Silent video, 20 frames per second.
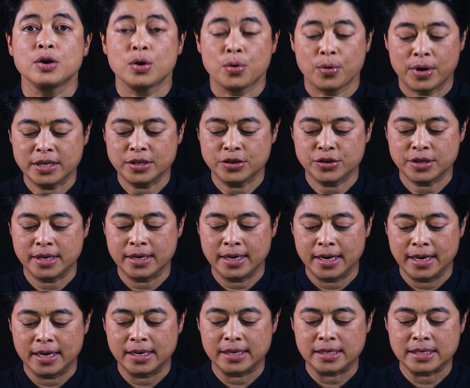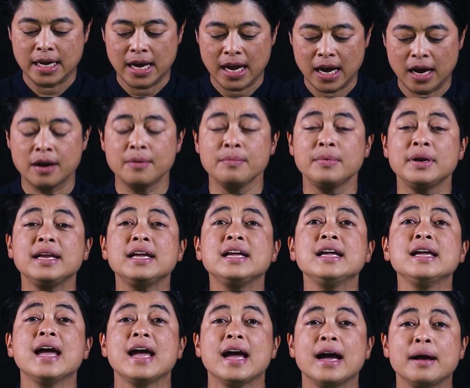Question is, how
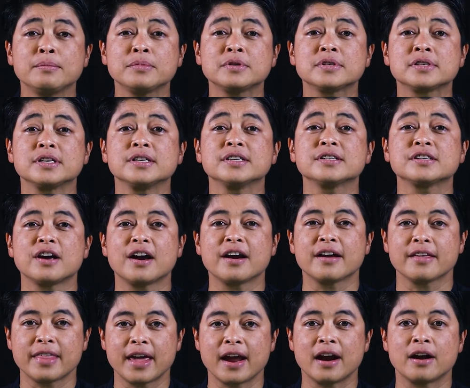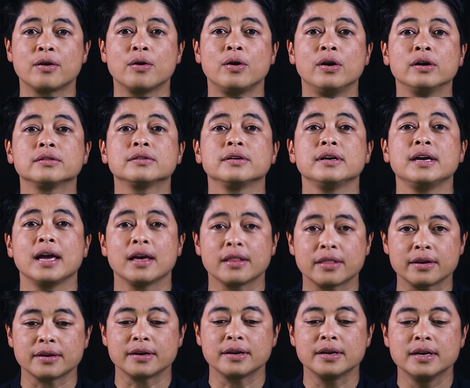many hamsters are there
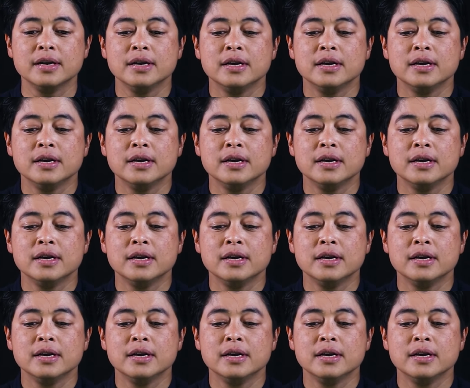altogether?